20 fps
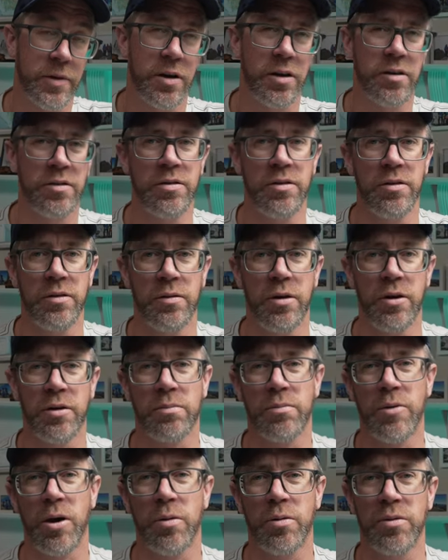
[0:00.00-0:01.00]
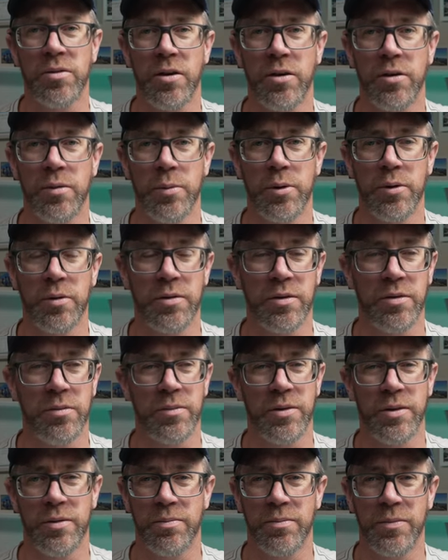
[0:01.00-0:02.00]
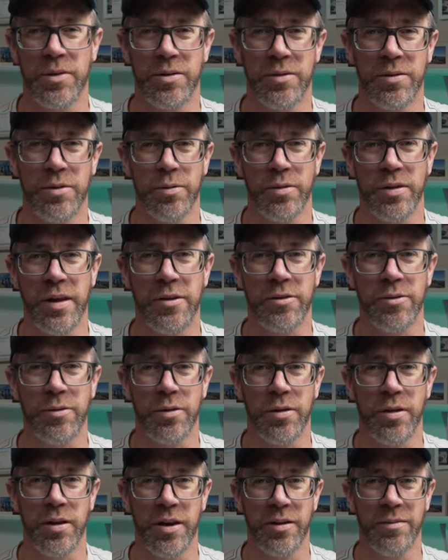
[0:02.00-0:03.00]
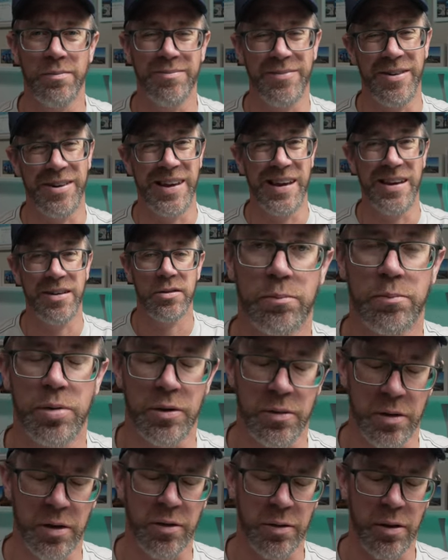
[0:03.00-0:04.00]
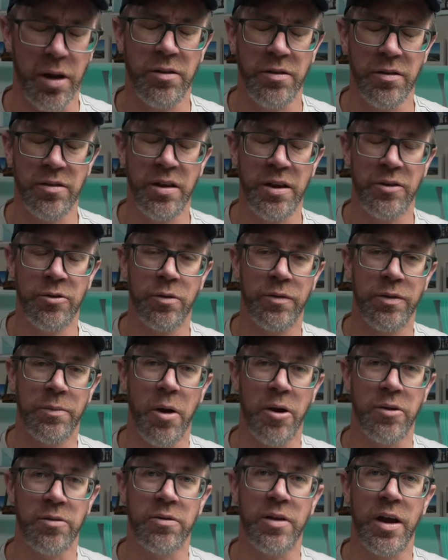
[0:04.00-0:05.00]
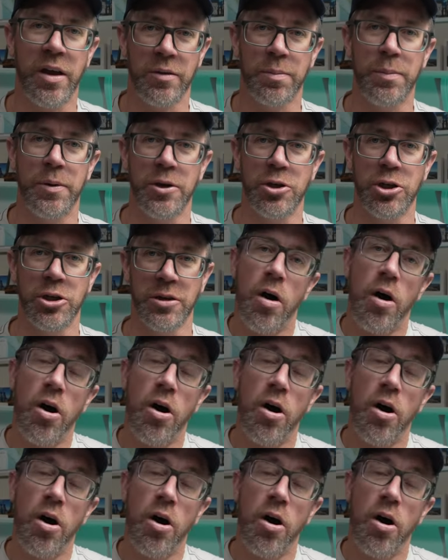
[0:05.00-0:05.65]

unless you like cold soaked meals and you're doing that sort of thing, I guess. But it's essential for most expeditions.